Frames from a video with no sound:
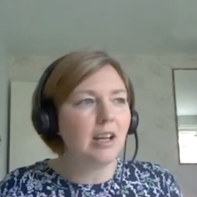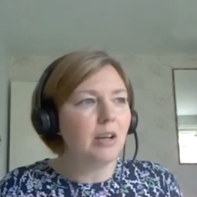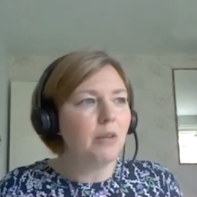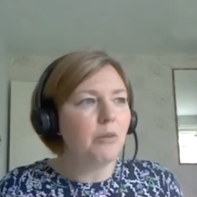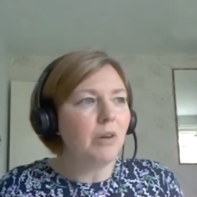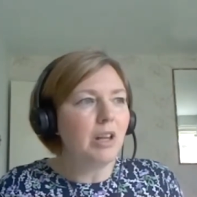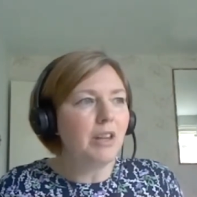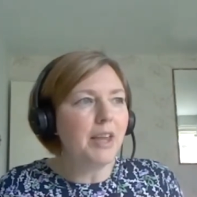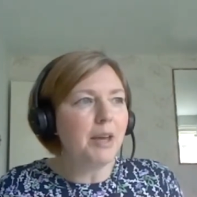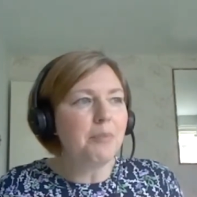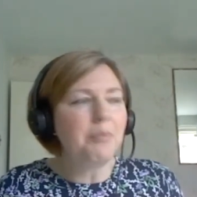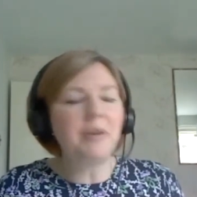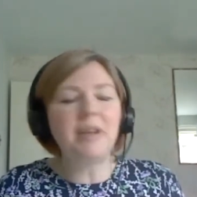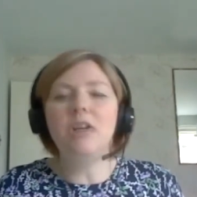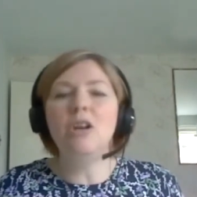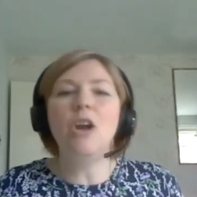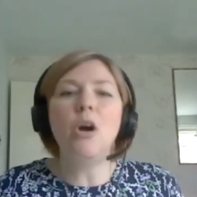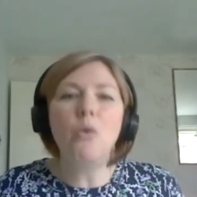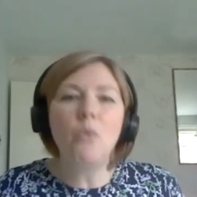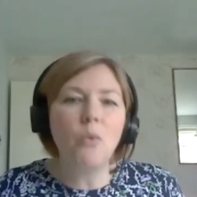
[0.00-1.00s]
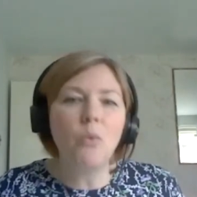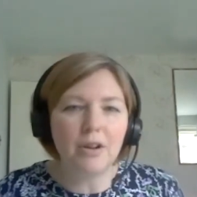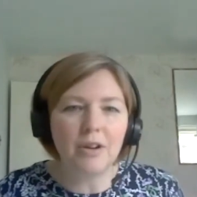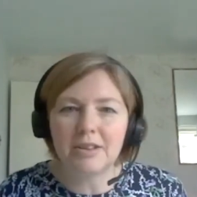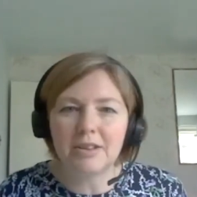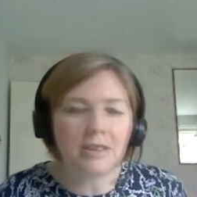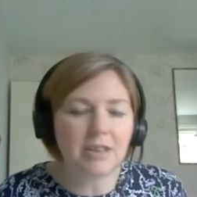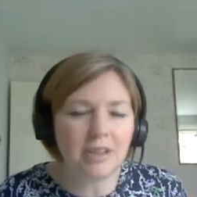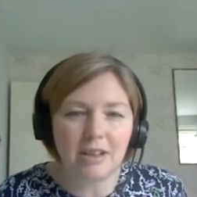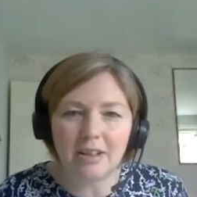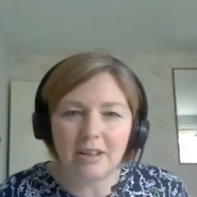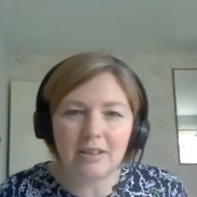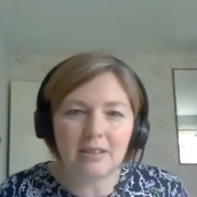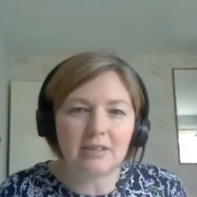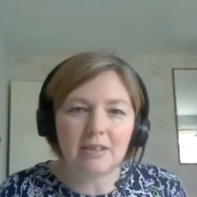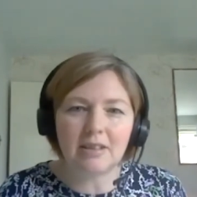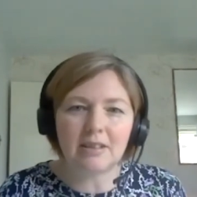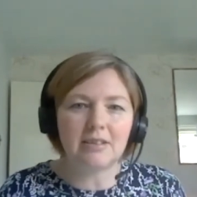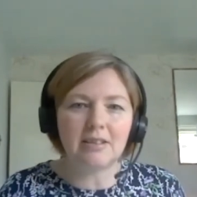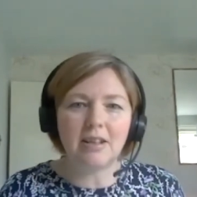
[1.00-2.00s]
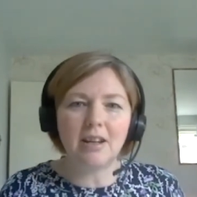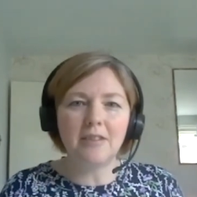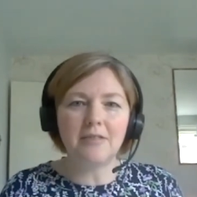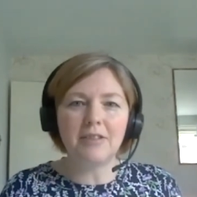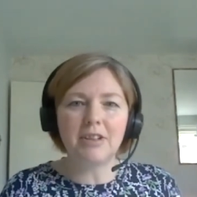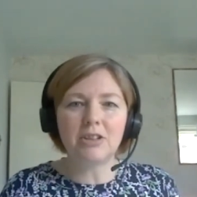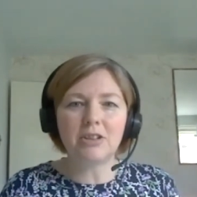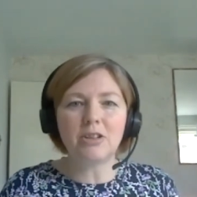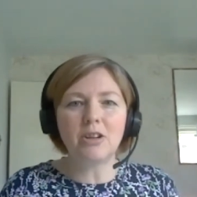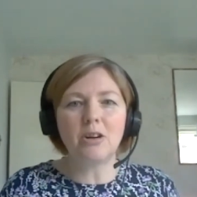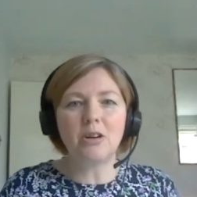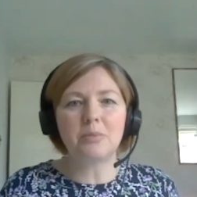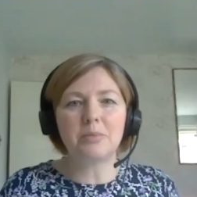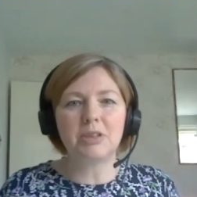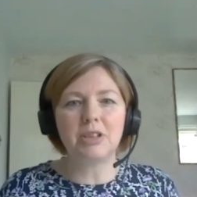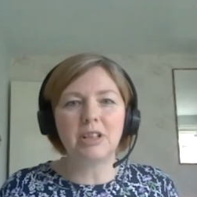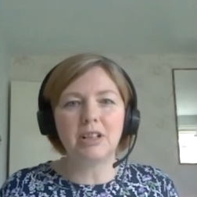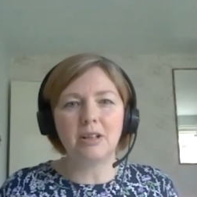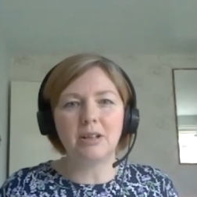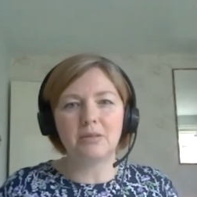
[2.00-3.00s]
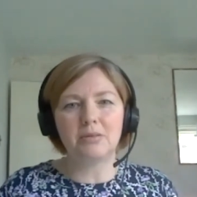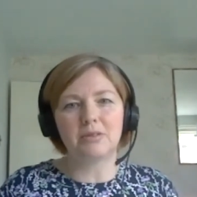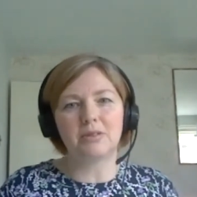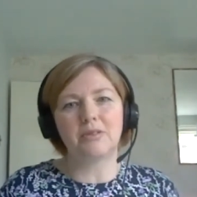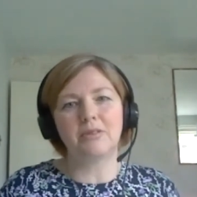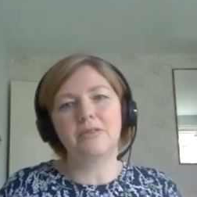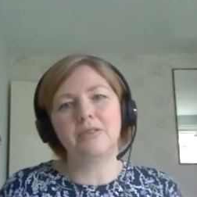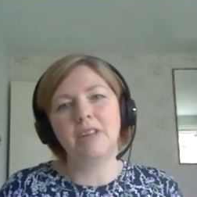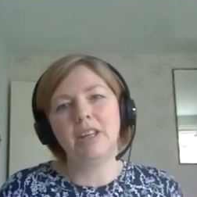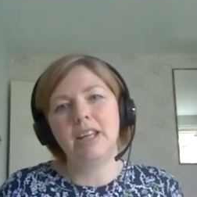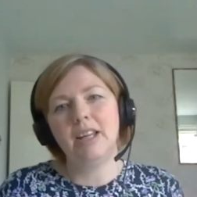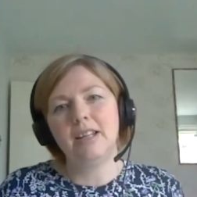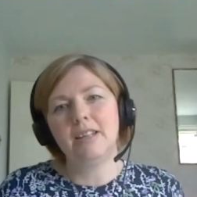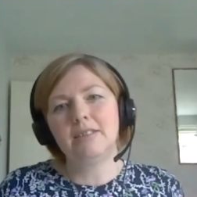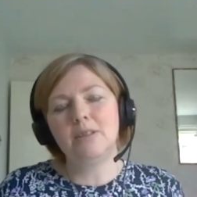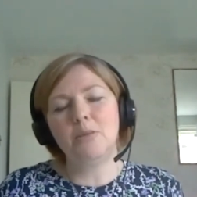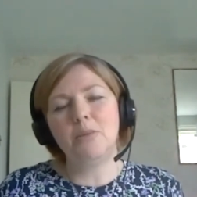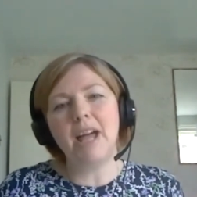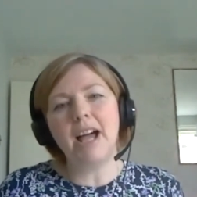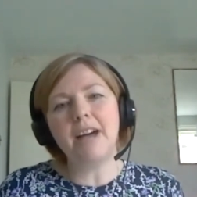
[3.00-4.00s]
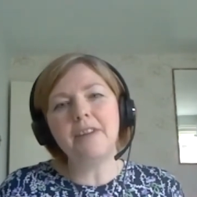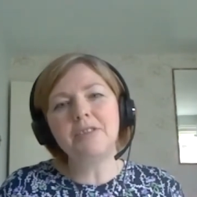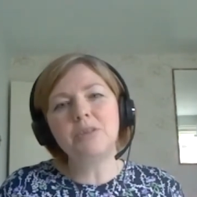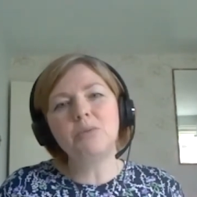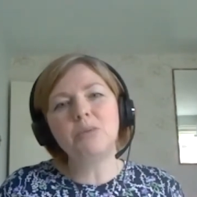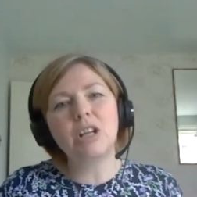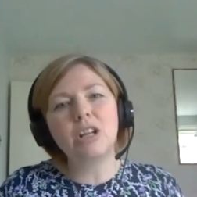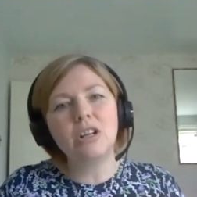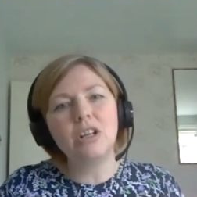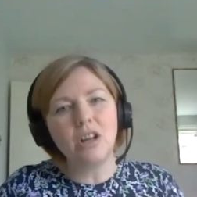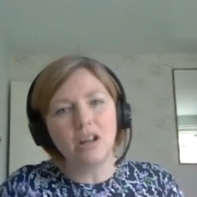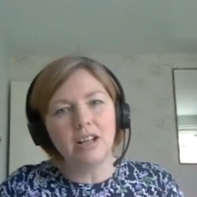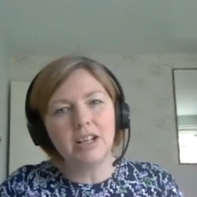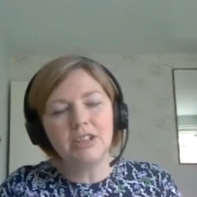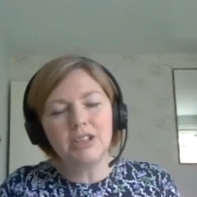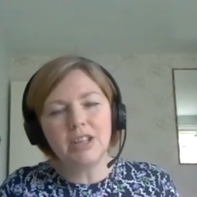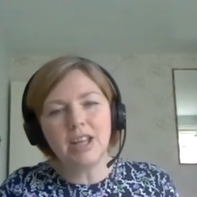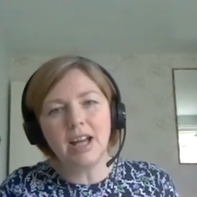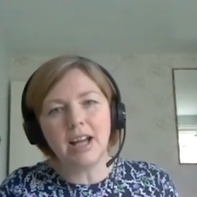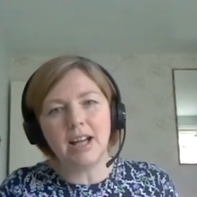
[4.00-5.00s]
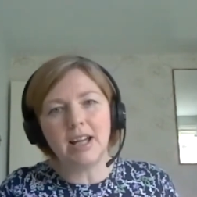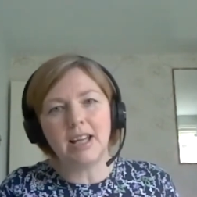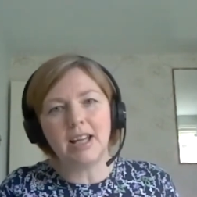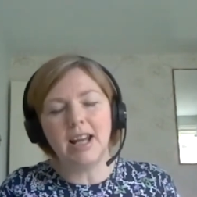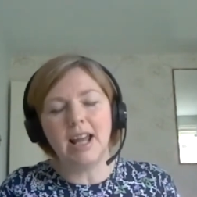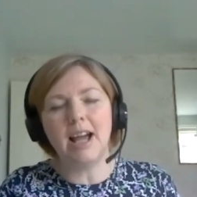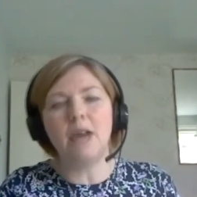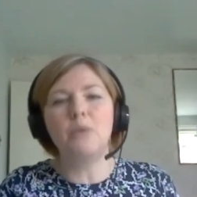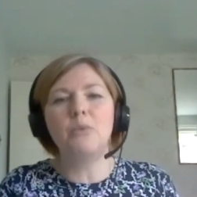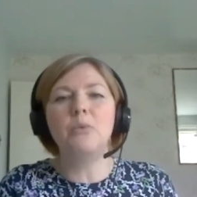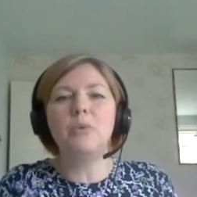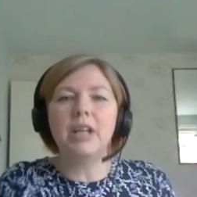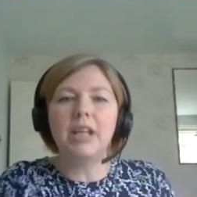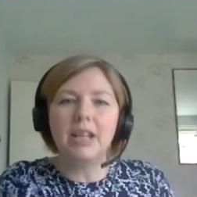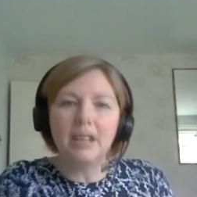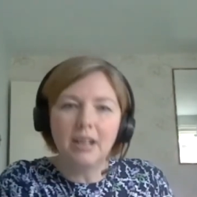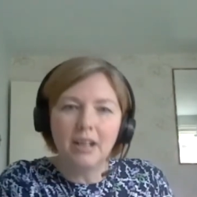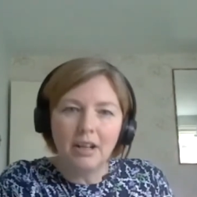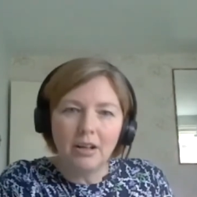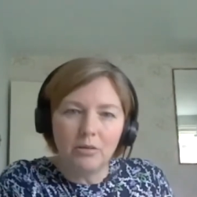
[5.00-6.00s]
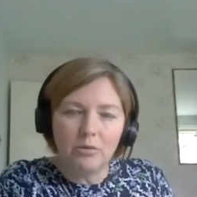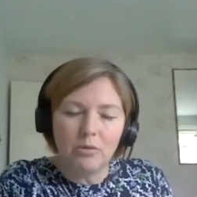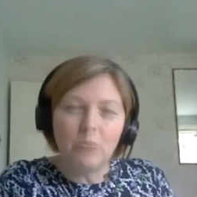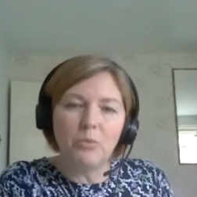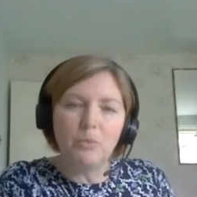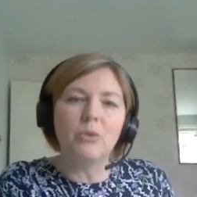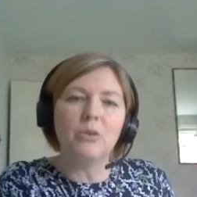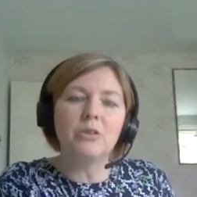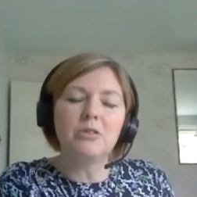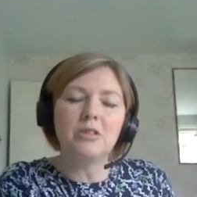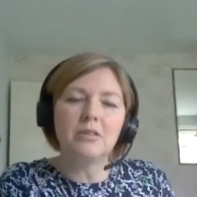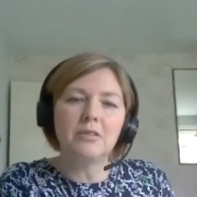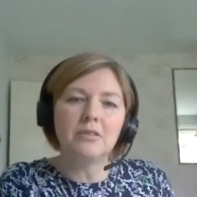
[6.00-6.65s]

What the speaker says: well, there'd be no one to serve in shops, sort of. So we have to acknowledge that in how we reward